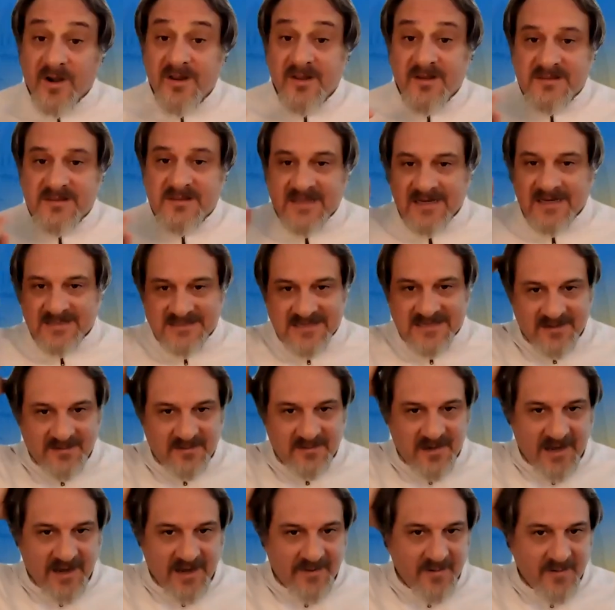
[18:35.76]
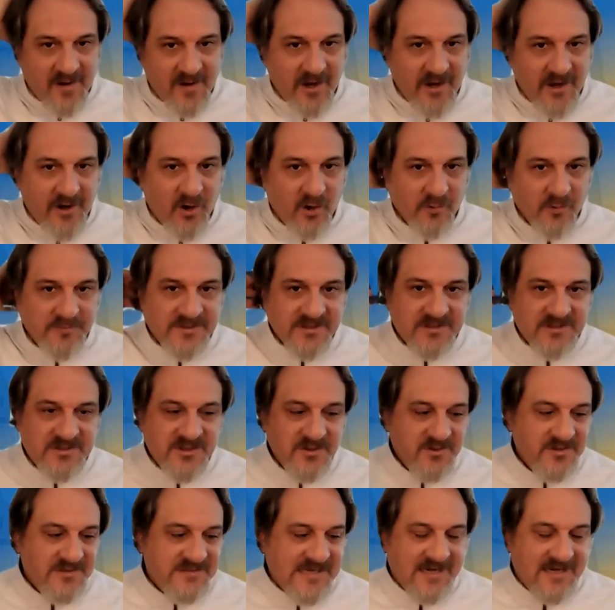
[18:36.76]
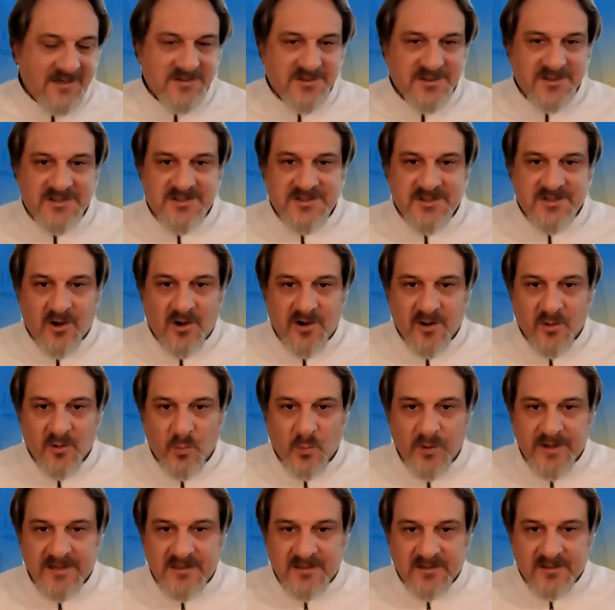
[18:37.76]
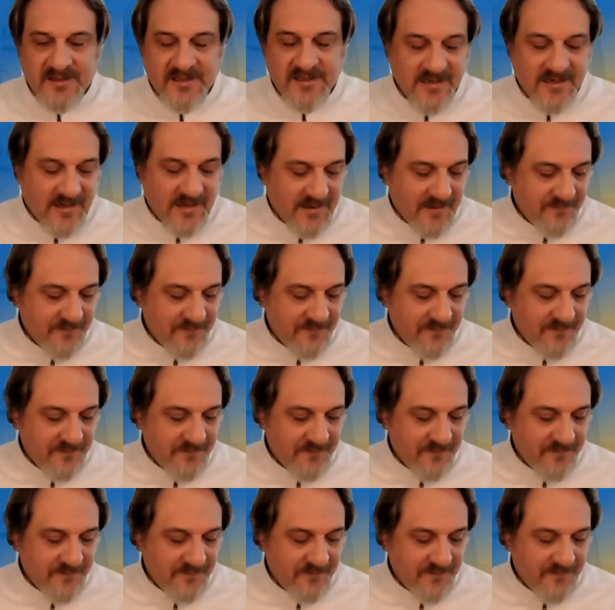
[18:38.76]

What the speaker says: of the things I hope to do is actually start a weekly